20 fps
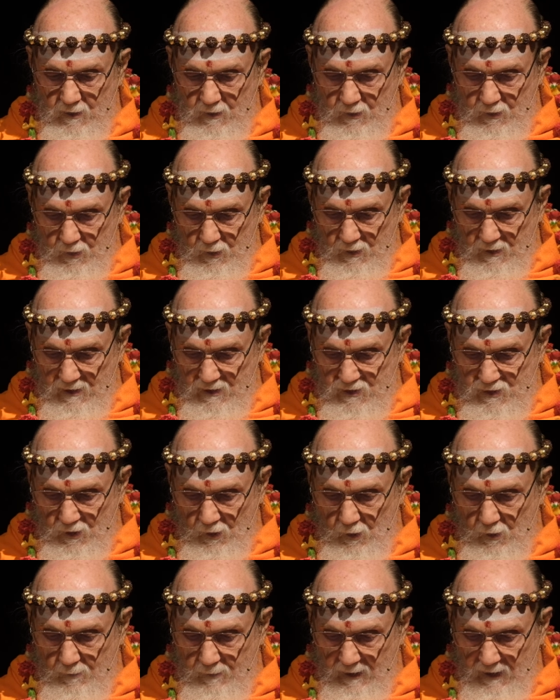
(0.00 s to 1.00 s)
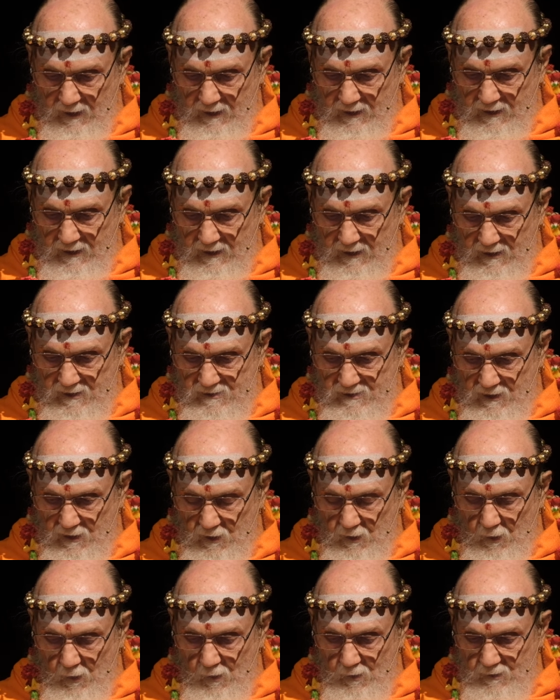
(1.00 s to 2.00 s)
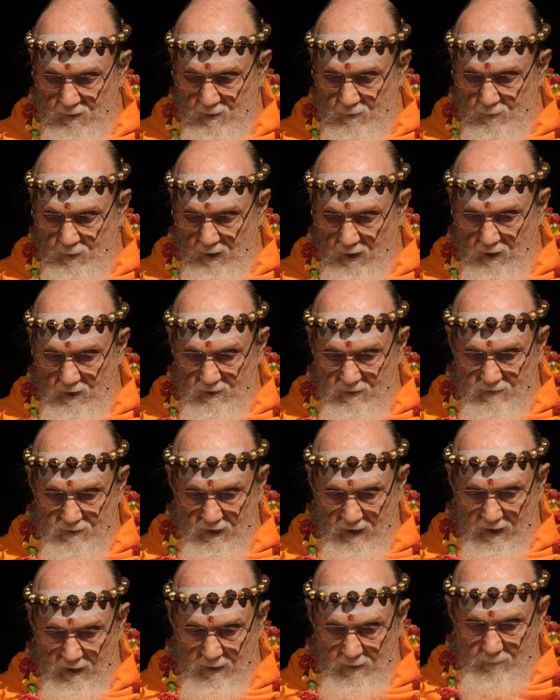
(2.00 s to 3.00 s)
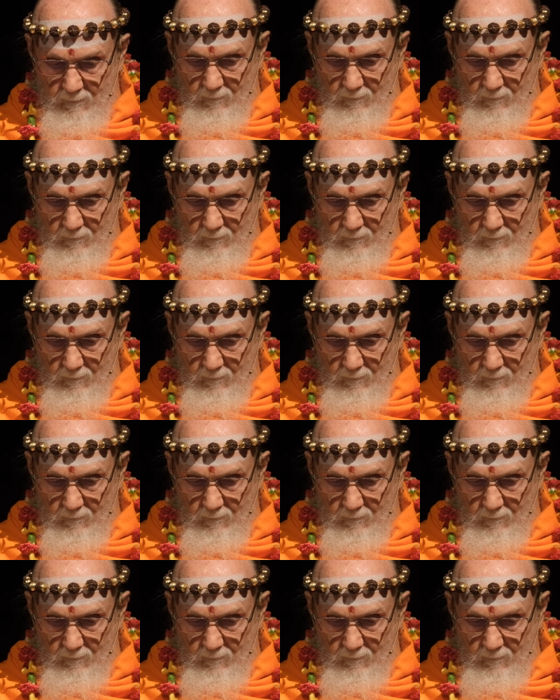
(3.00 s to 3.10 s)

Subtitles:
to their soul body as a golden ball of light